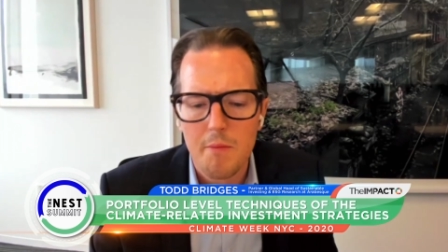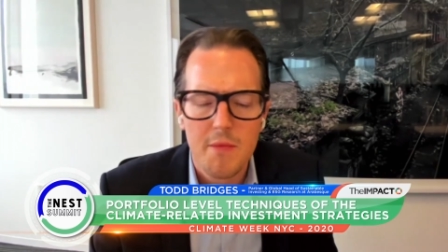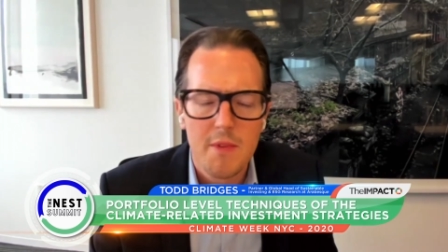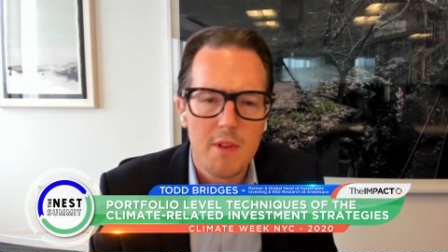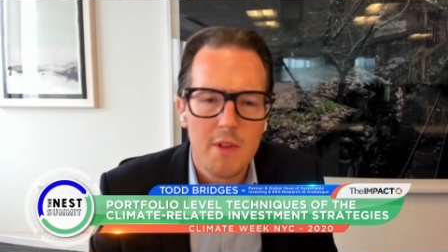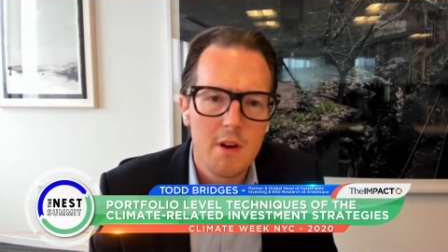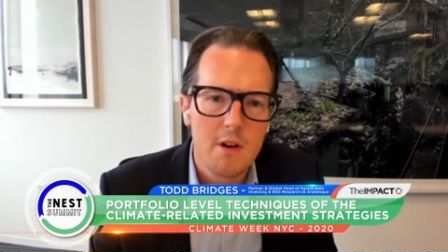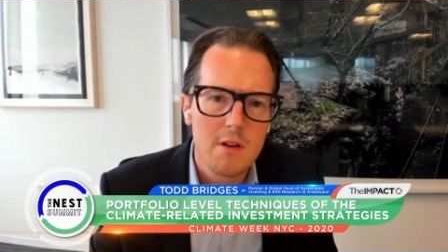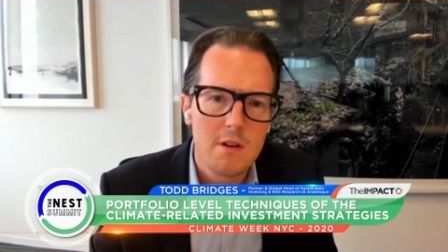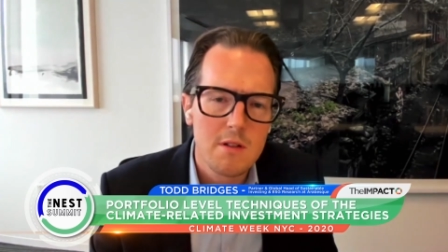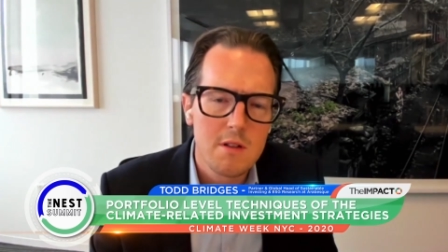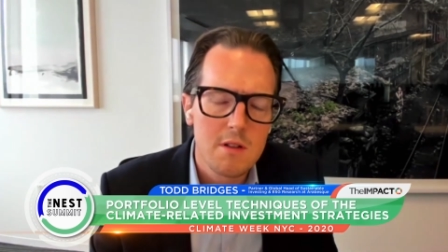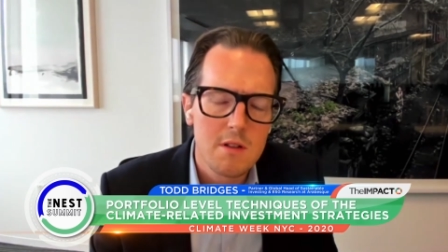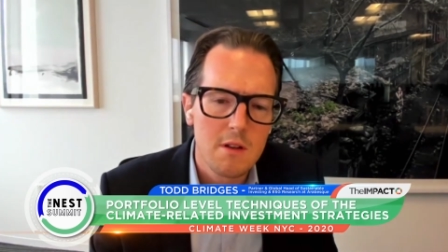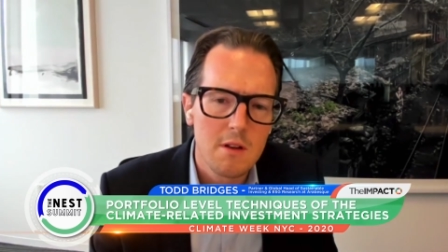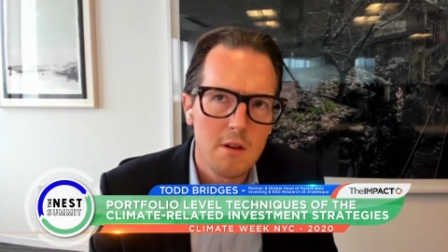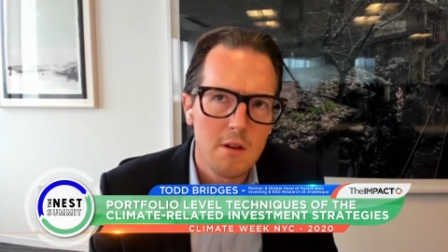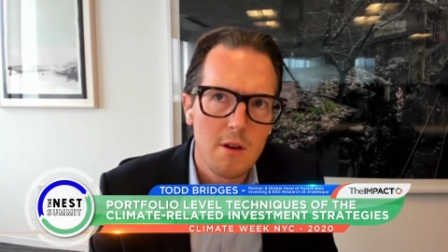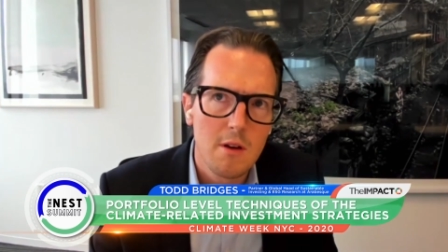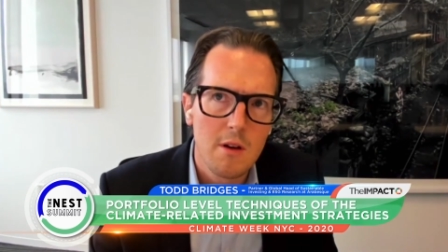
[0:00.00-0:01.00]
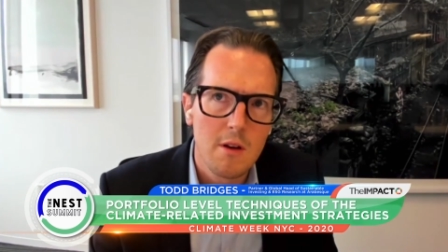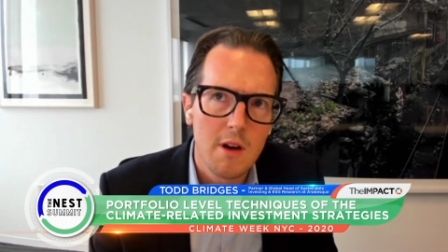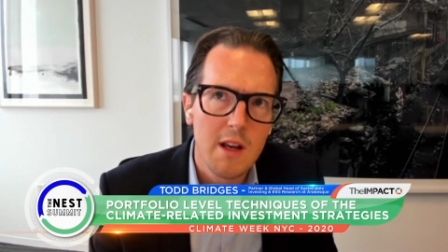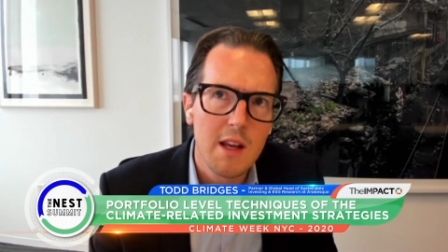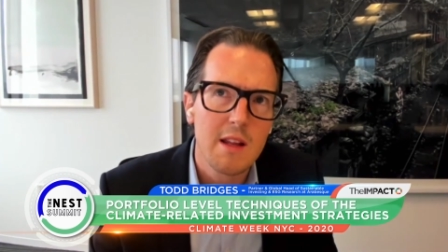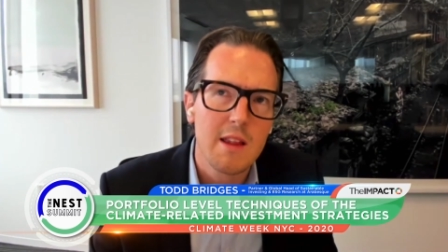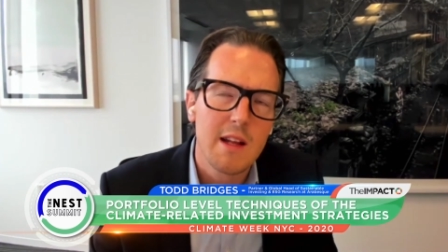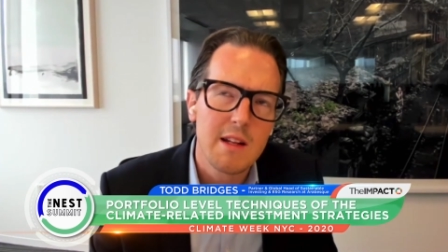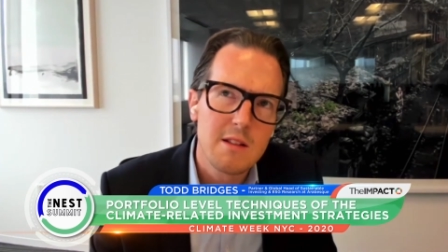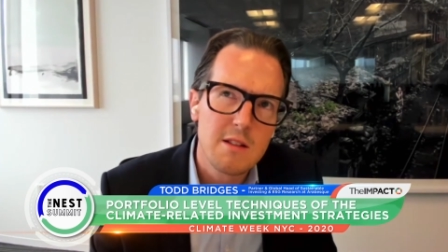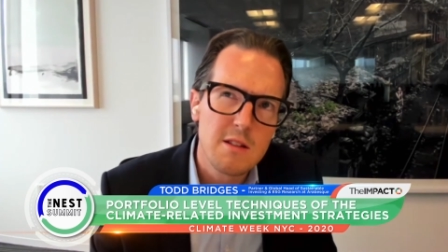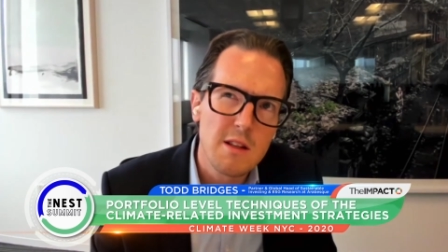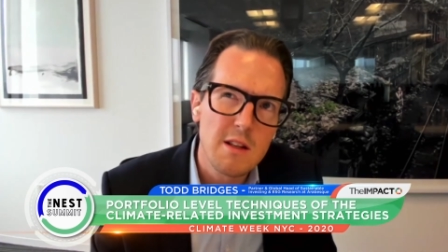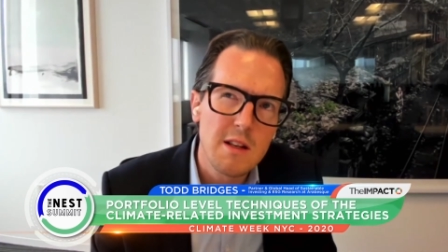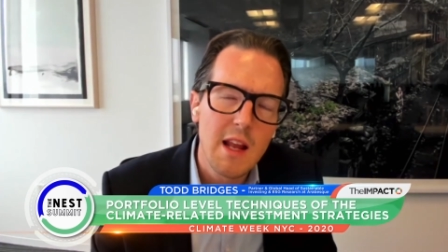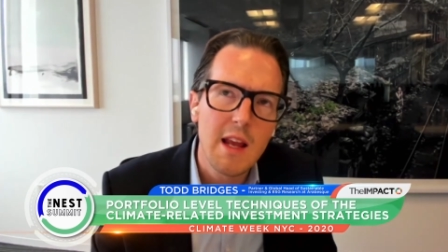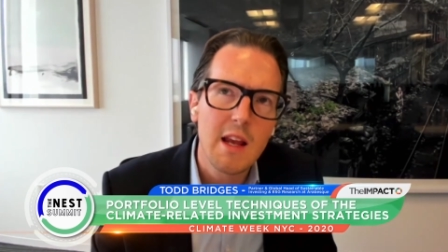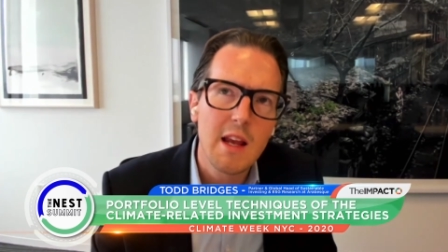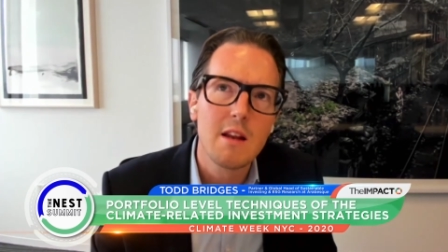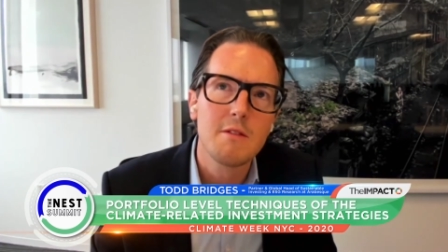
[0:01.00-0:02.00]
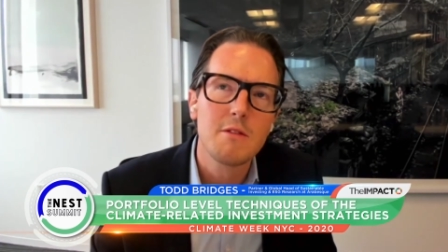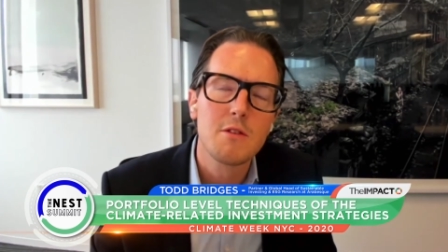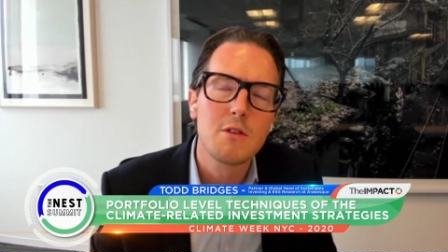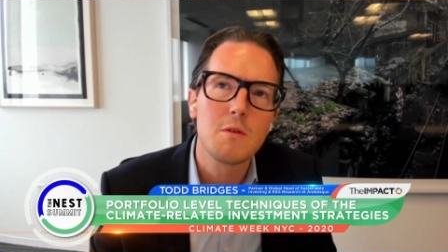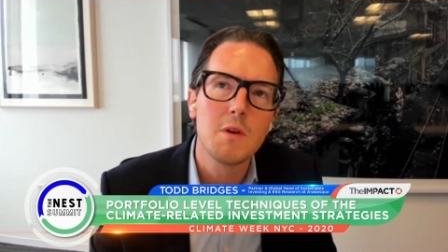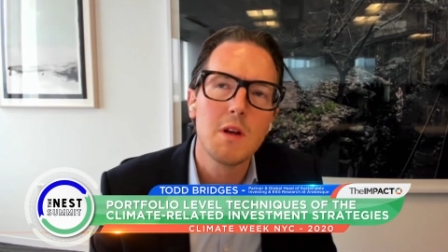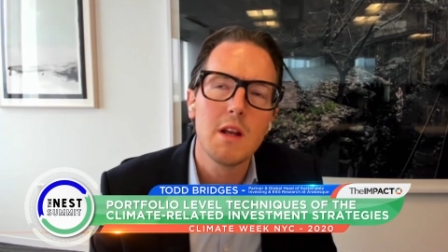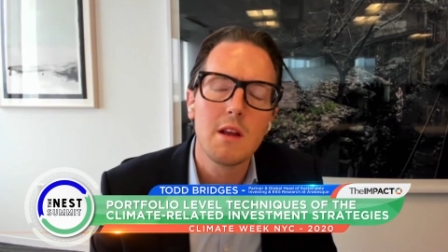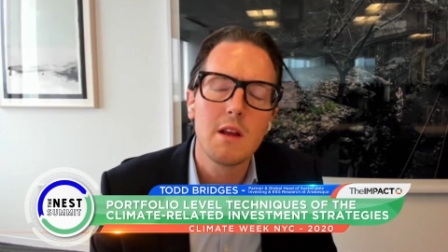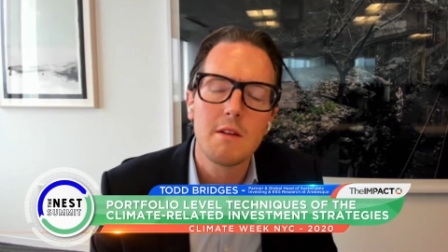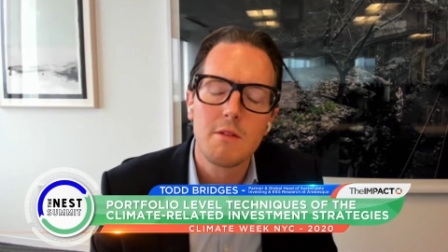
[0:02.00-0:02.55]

That's the negative screening,